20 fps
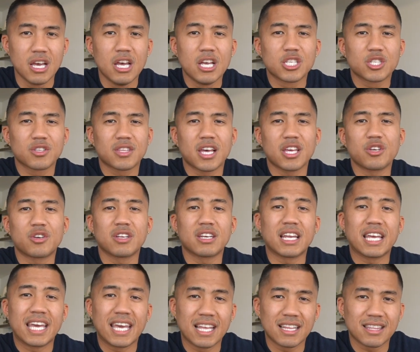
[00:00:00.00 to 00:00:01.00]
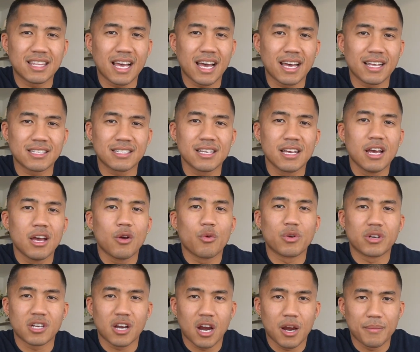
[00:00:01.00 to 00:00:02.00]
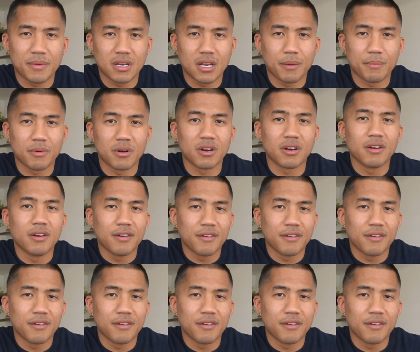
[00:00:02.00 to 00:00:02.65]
so that you can hit that retirement number